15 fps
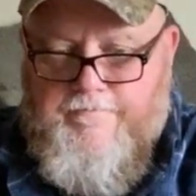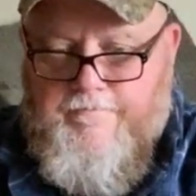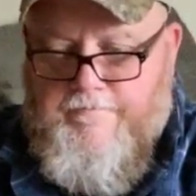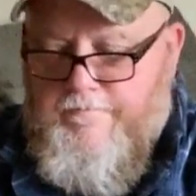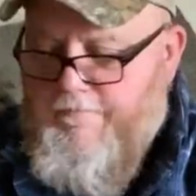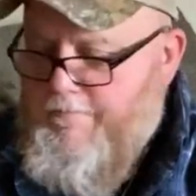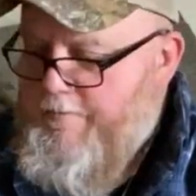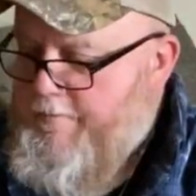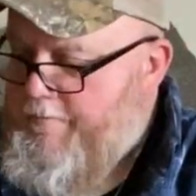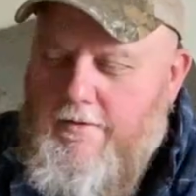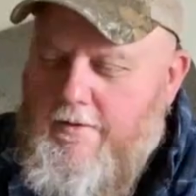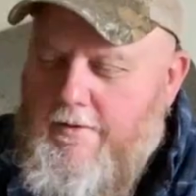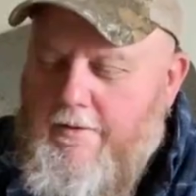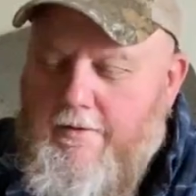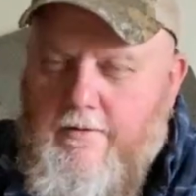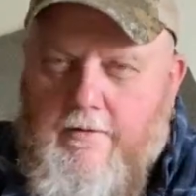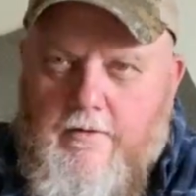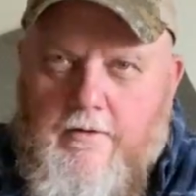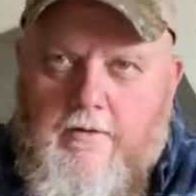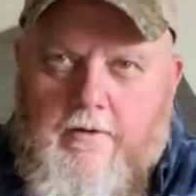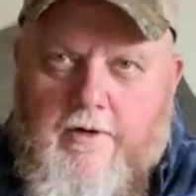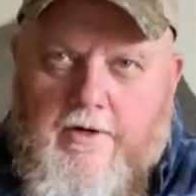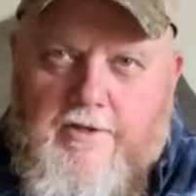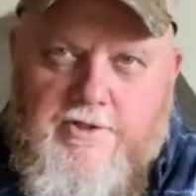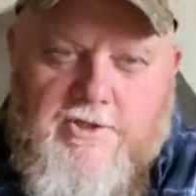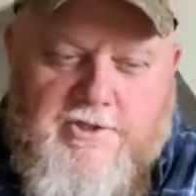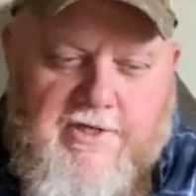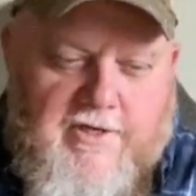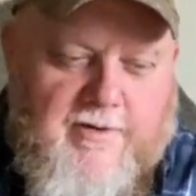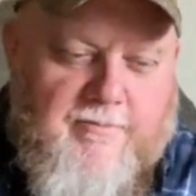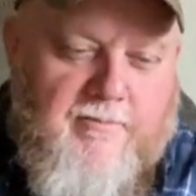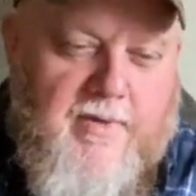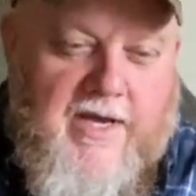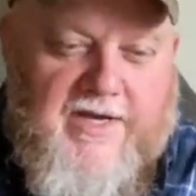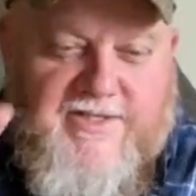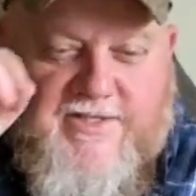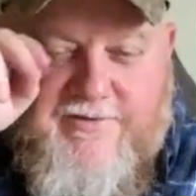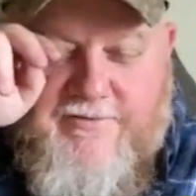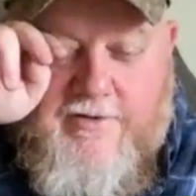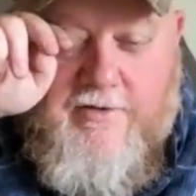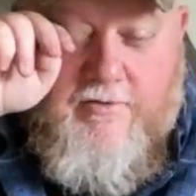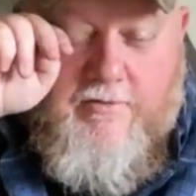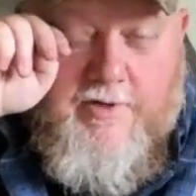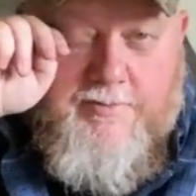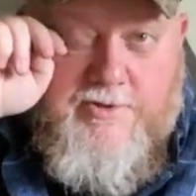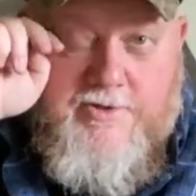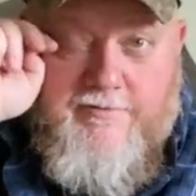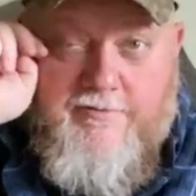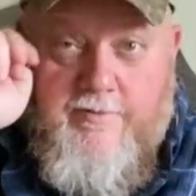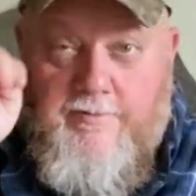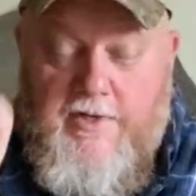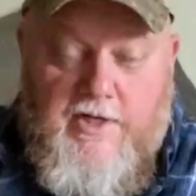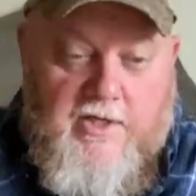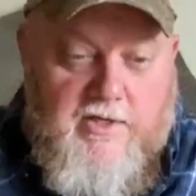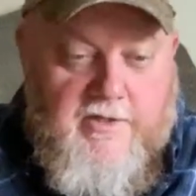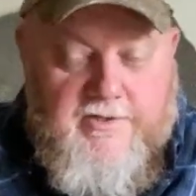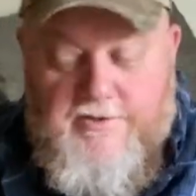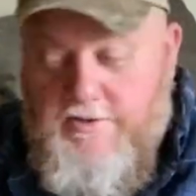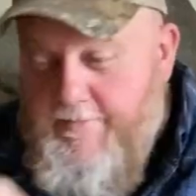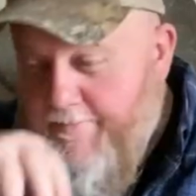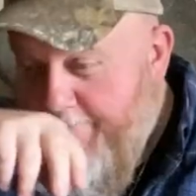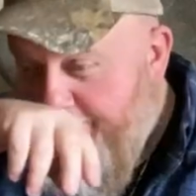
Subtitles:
All right, I just had a massive interruption from my kids.